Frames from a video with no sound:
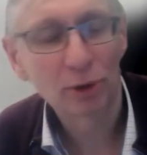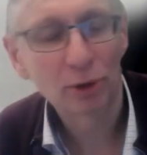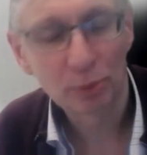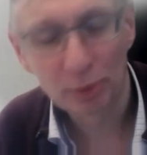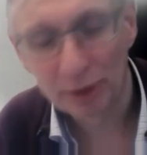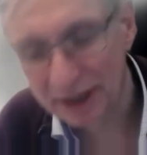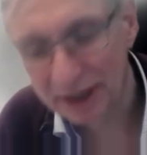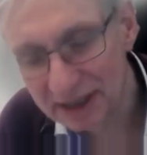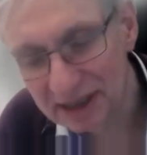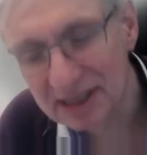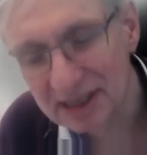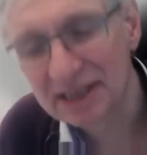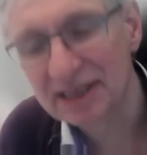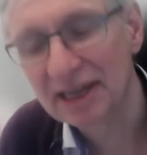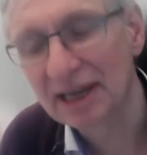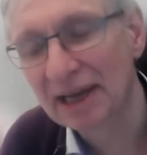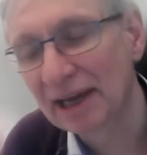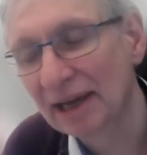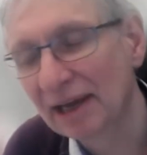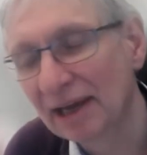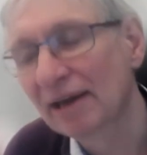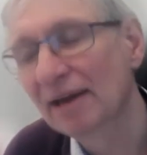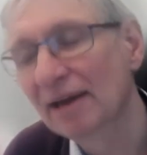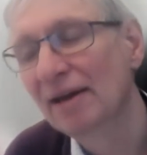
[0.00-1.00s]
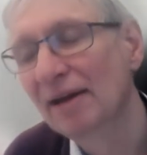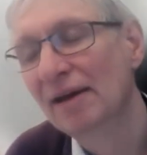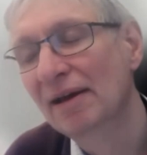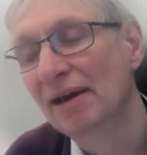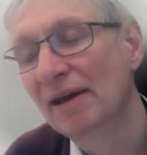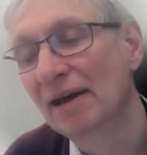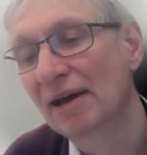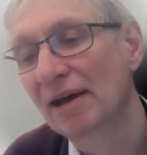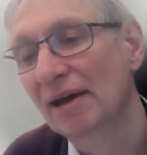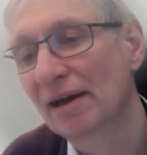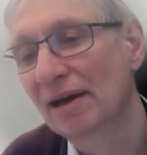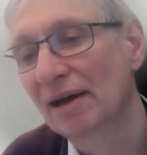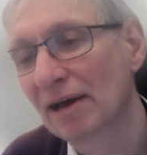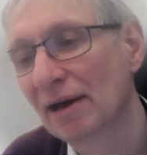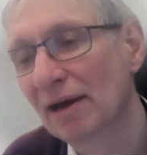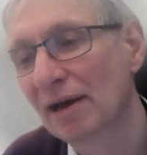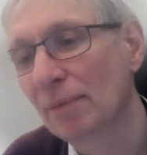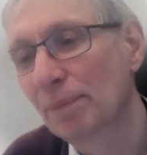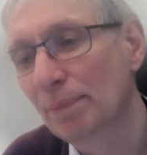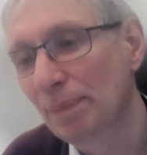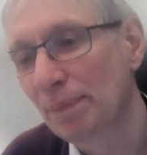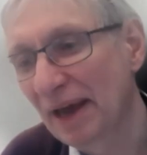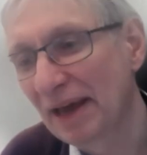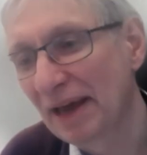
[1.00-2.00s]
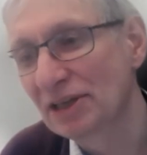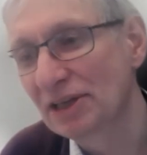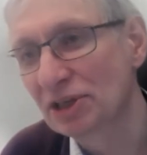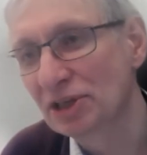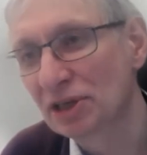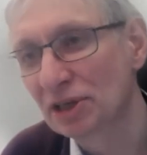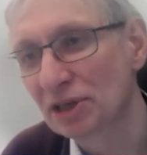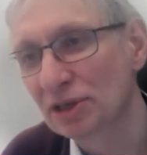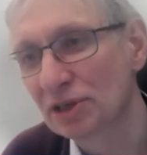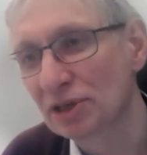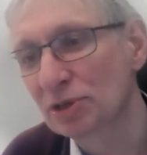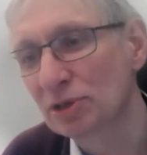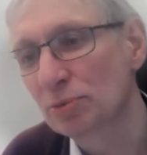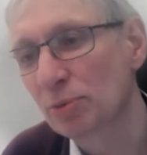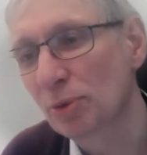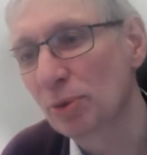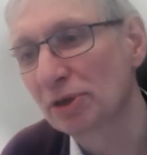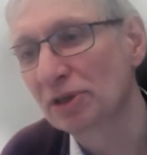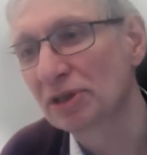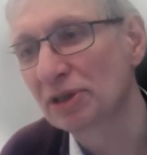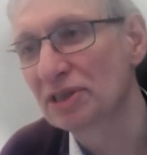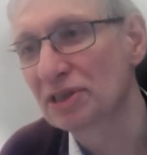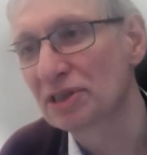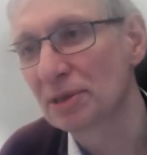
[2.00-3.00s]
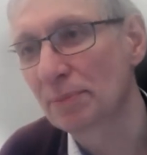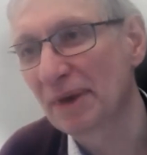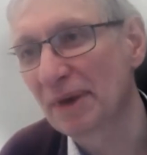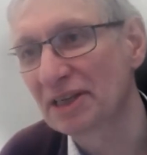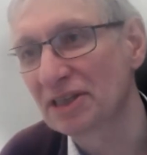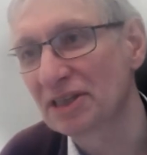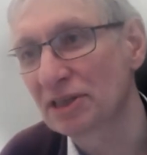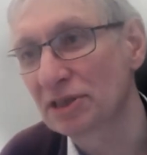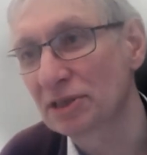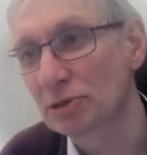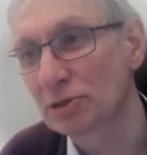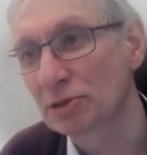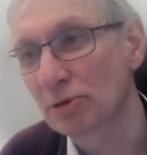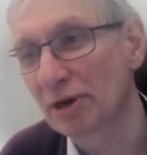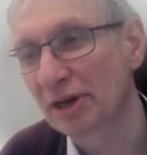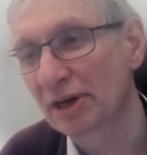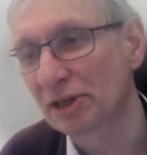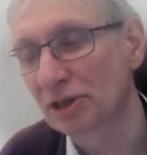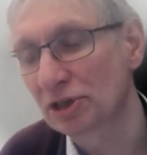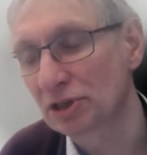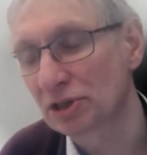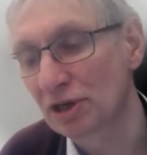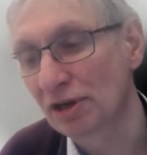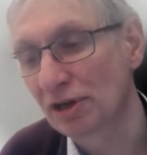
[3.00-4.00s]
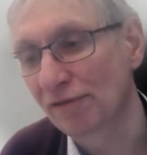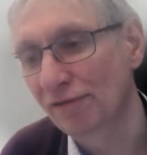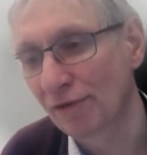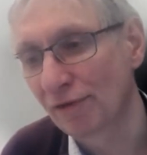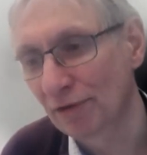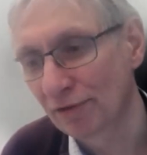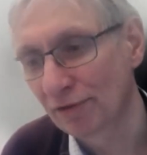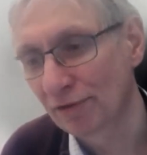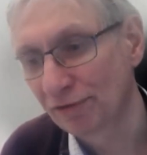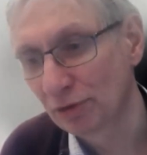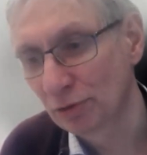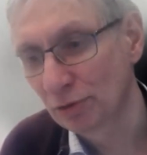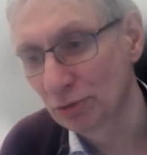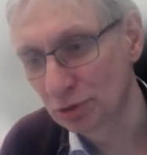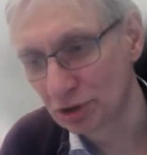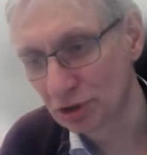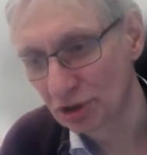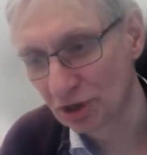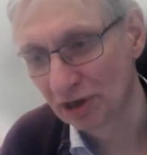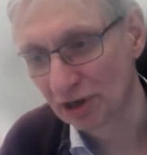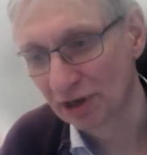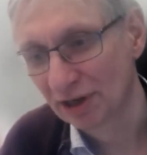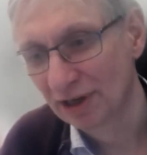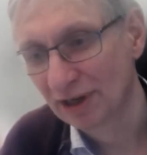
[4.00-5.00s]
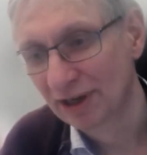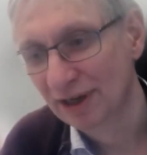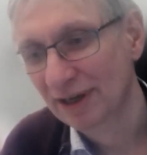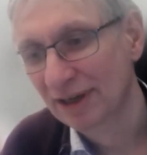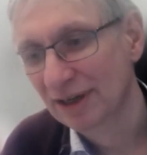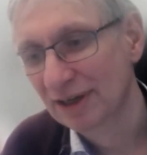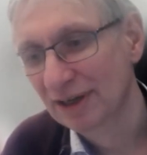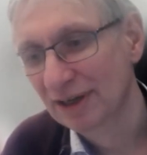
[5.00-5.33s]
convincing patients what is the best strategy for the future.